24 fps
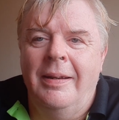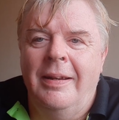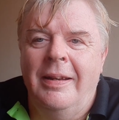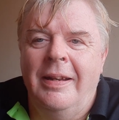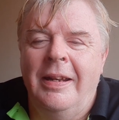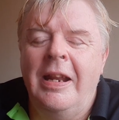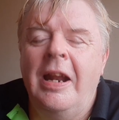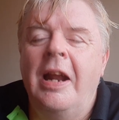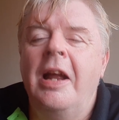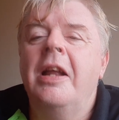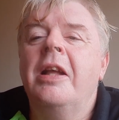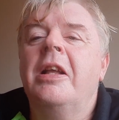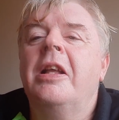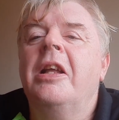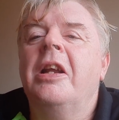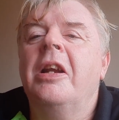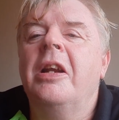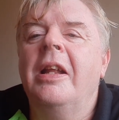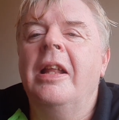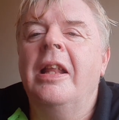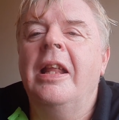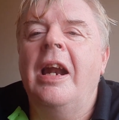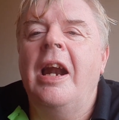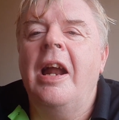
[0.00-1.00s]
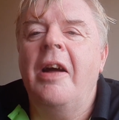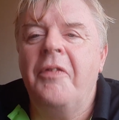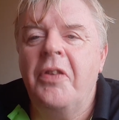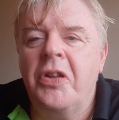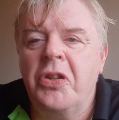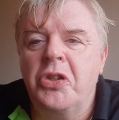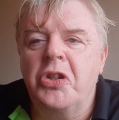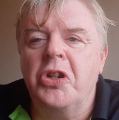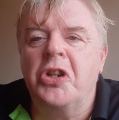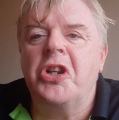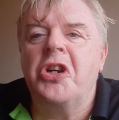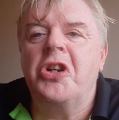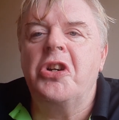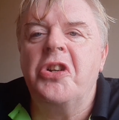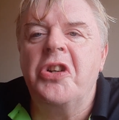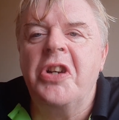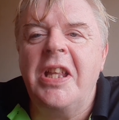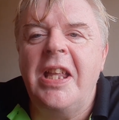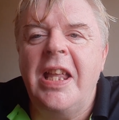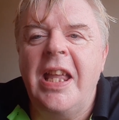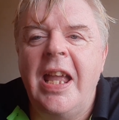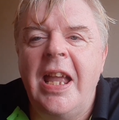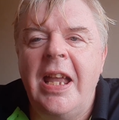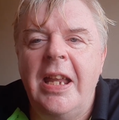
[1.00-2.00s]
They're having to
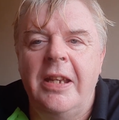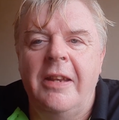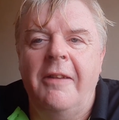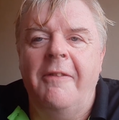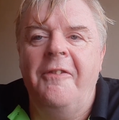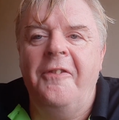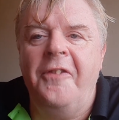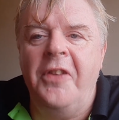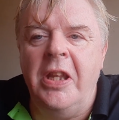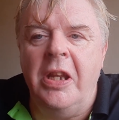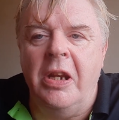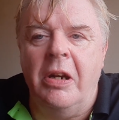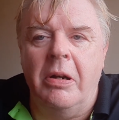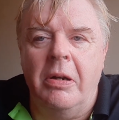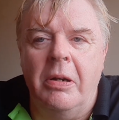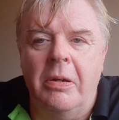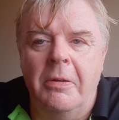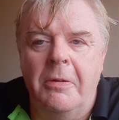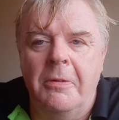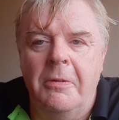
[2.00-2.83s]
create fear